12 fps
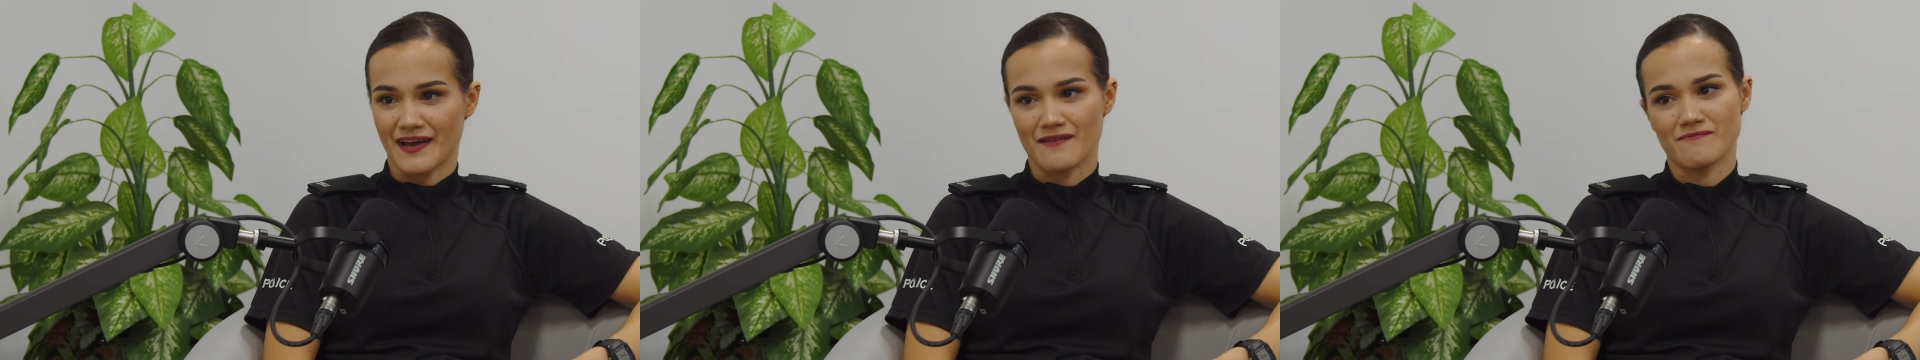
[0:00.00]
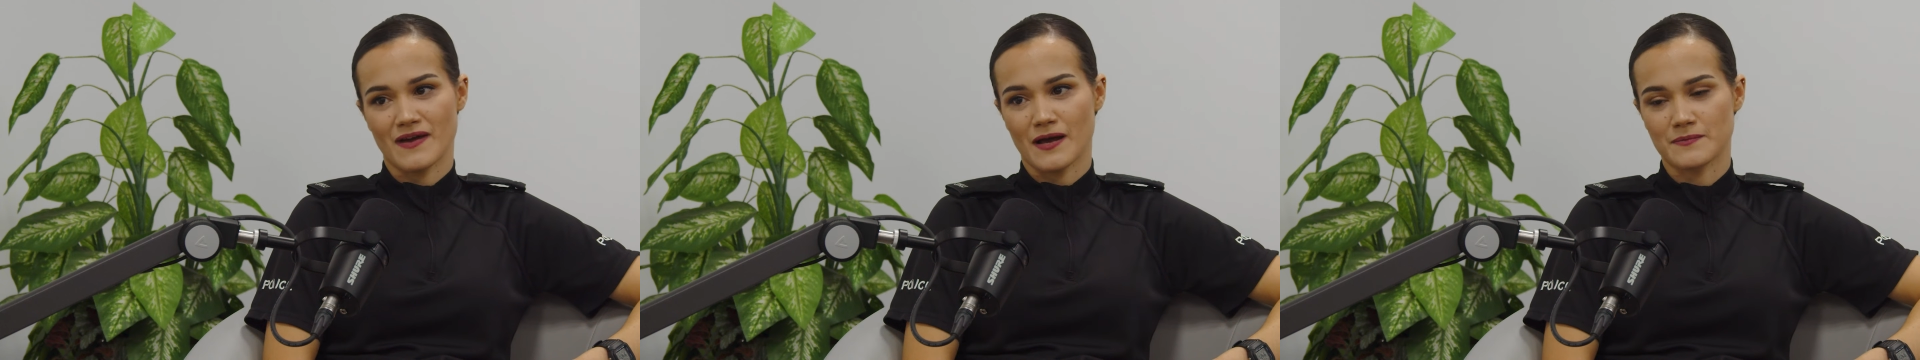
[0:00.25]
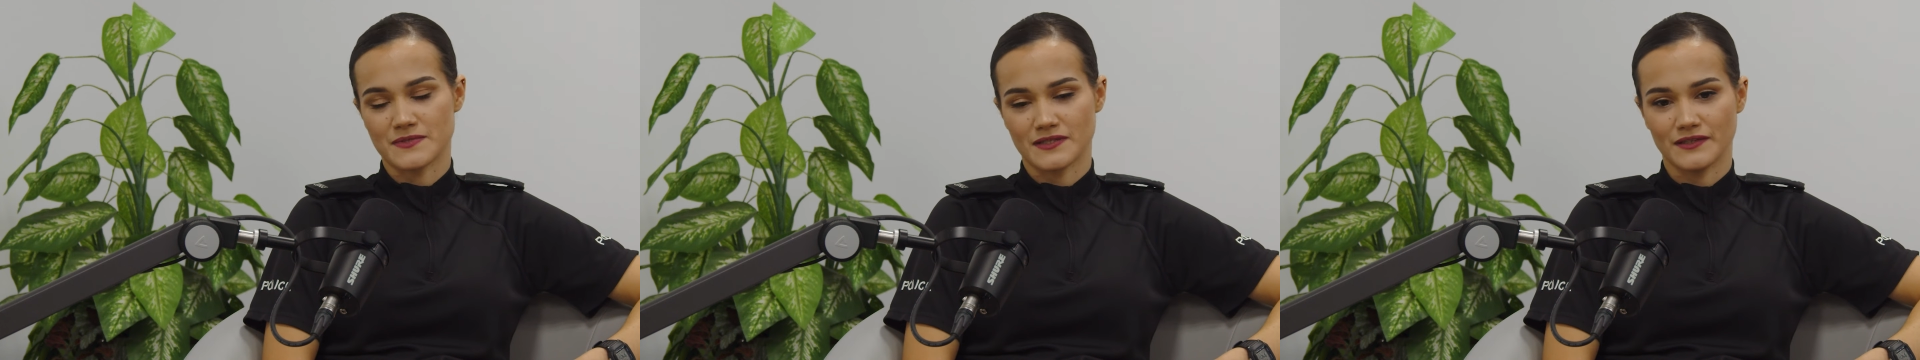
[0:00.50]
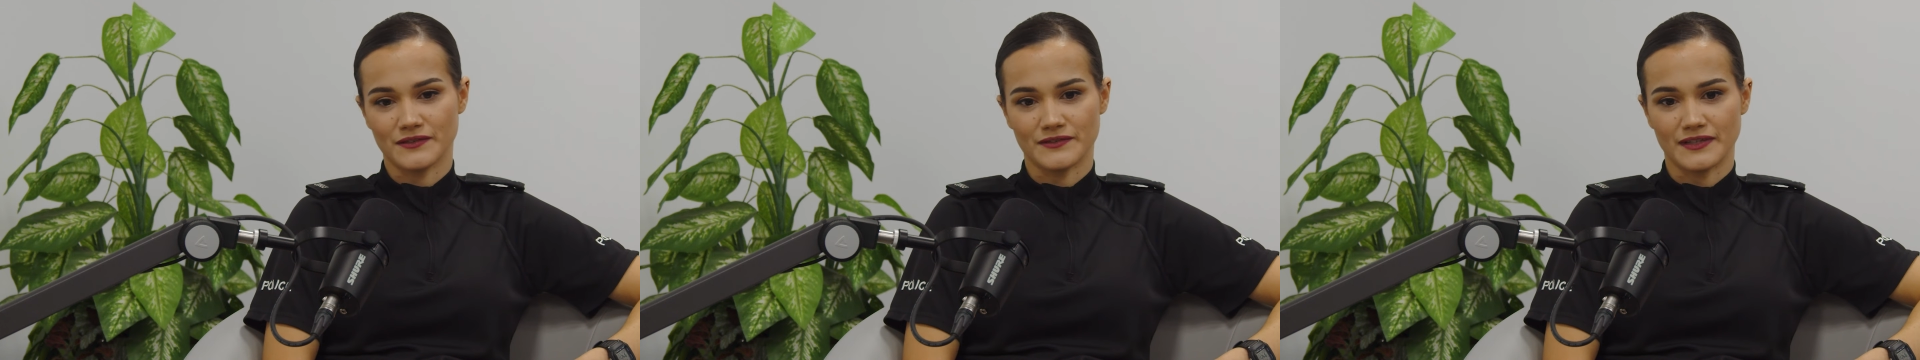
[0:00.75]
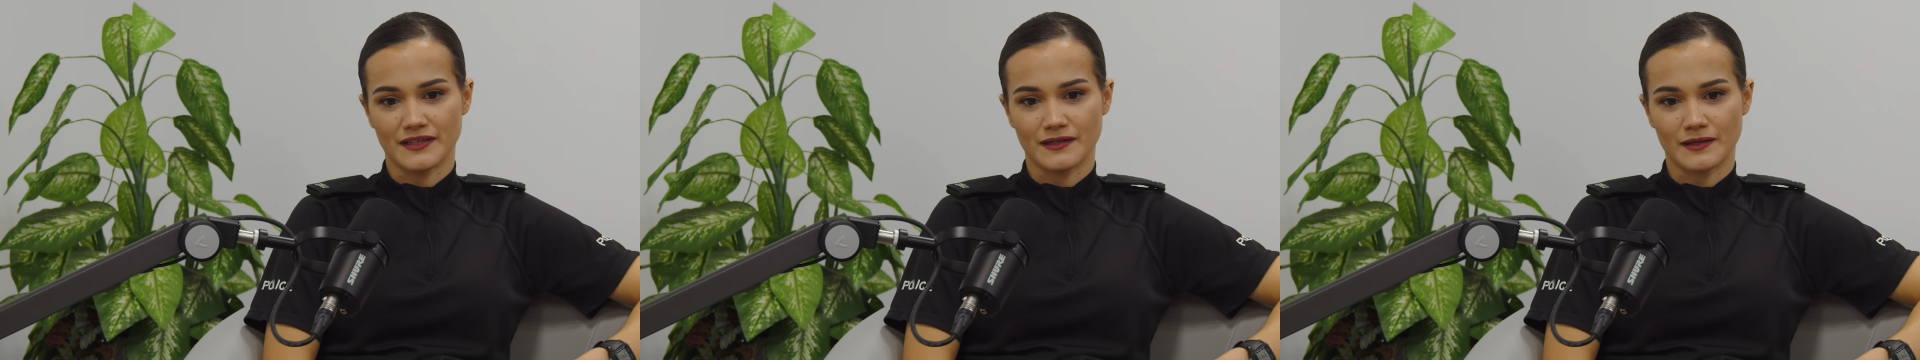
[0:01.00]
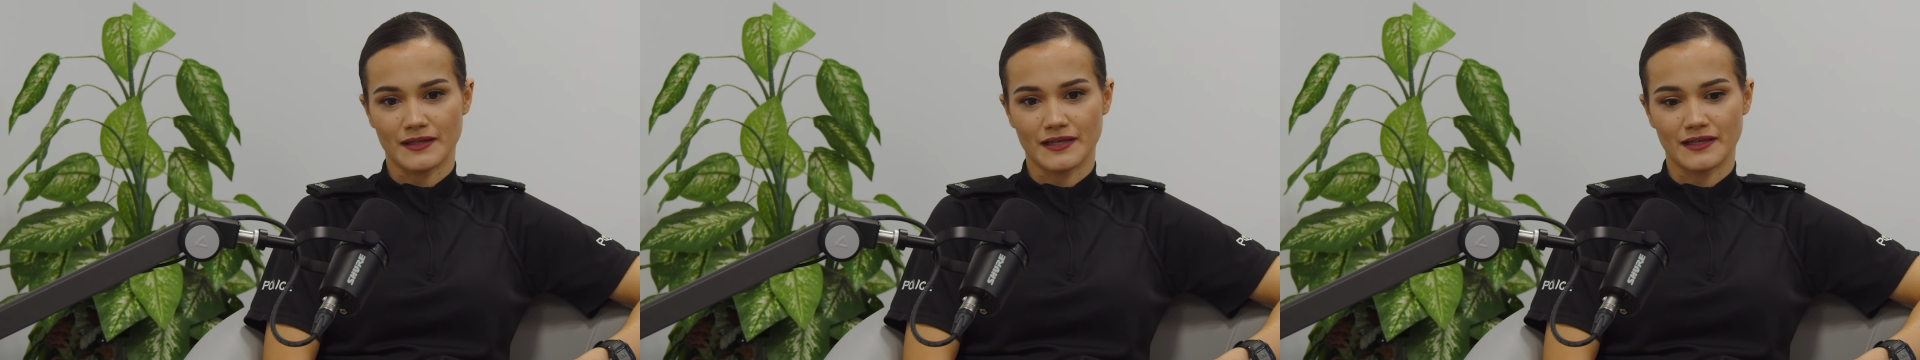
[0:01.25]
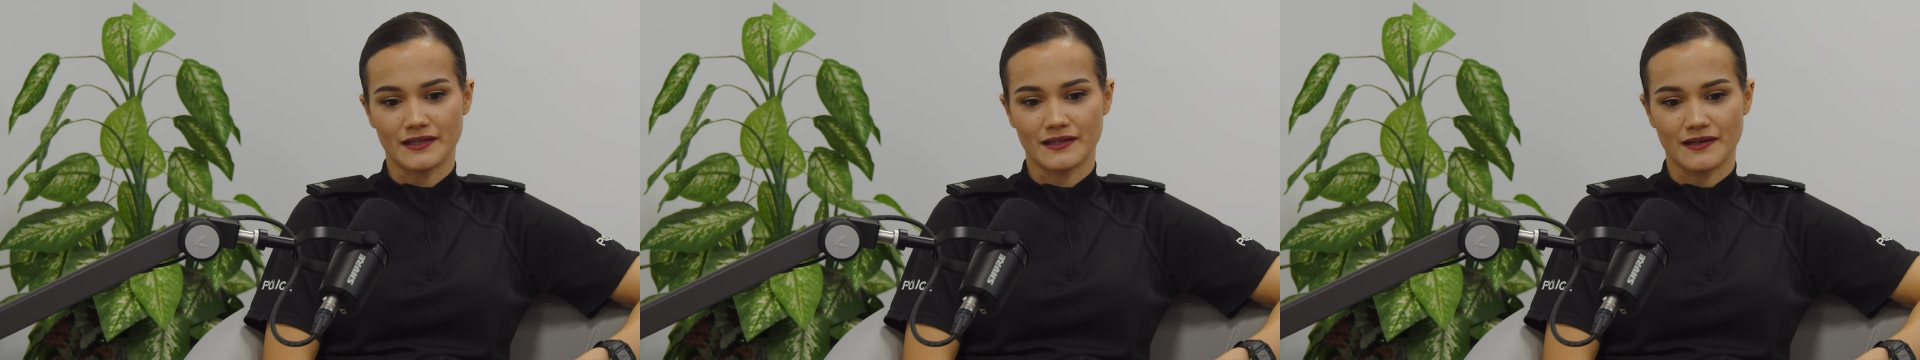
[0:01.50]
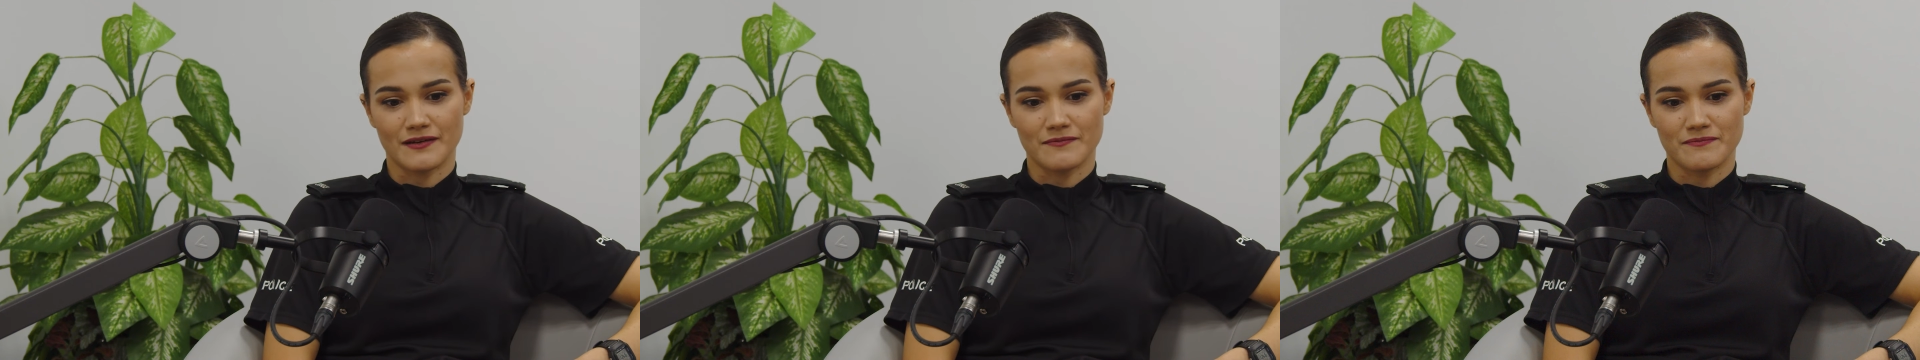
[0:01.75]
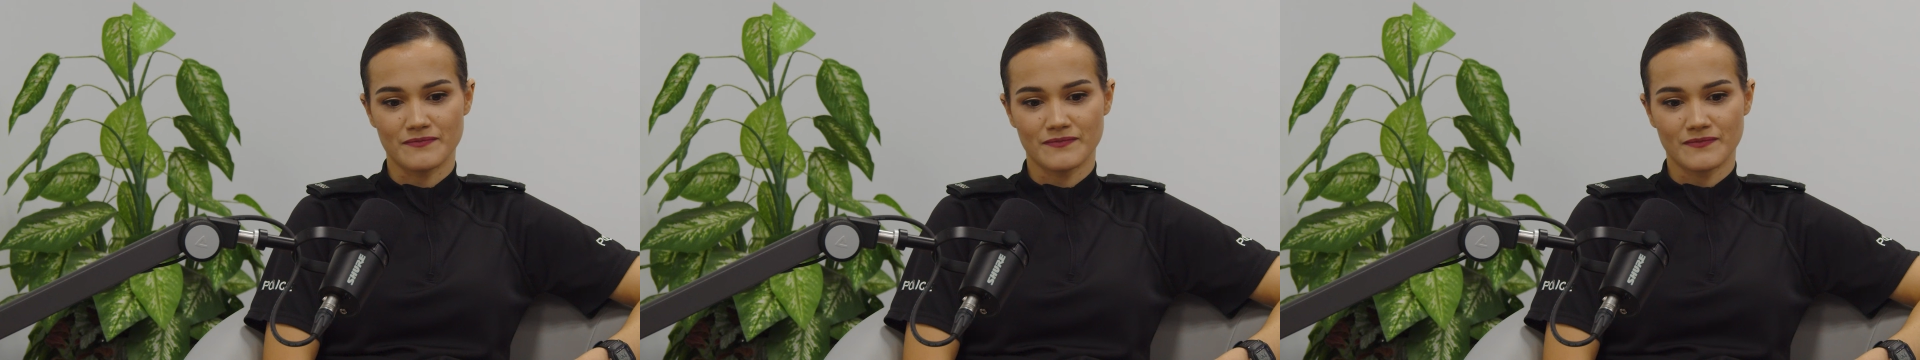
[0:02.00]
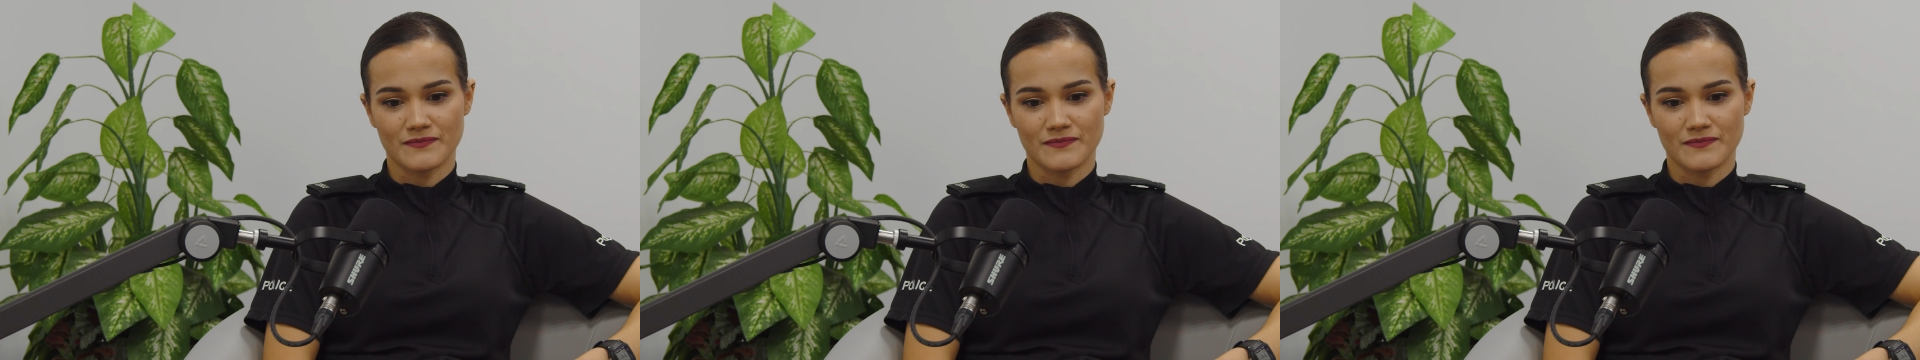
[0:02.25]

Yeah, absolutely. I think um,